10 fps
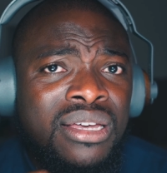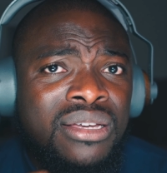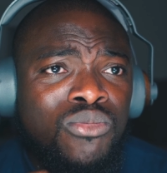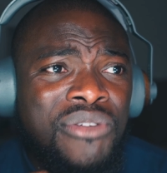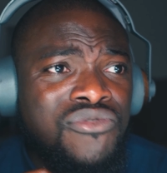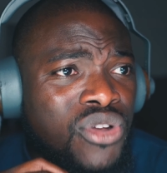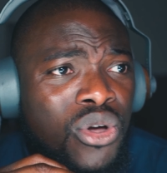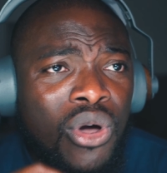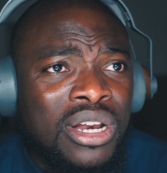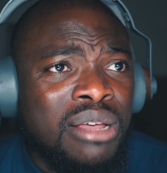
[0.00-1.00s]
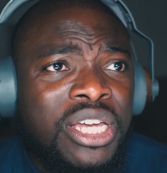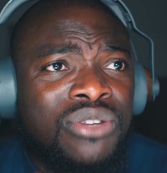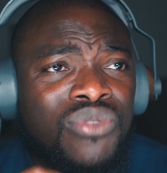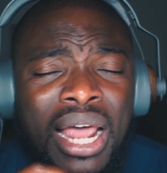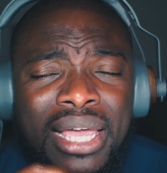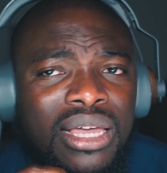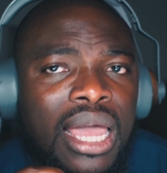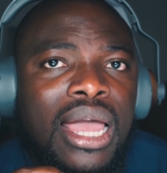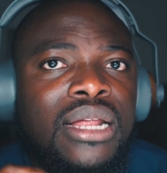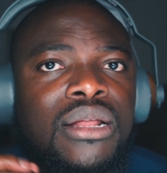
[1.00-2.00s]
with no unlimited, like,
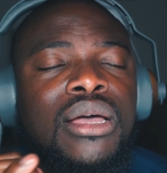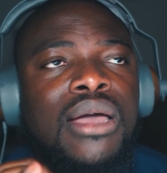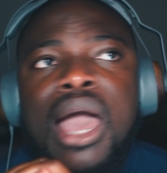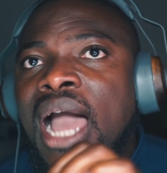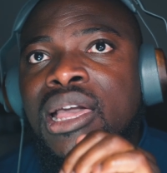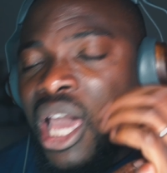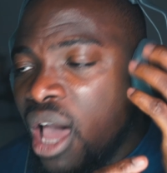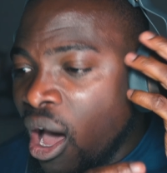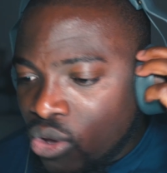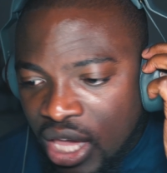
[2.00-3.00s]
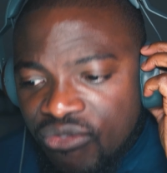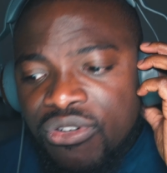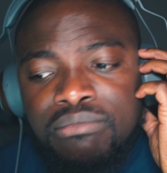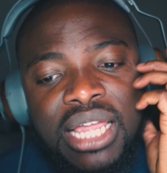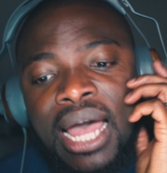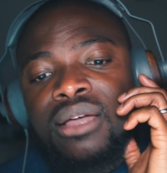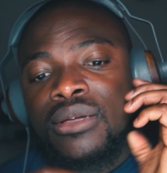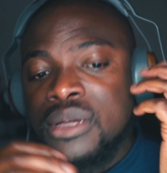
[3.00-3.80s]
I'll give them that.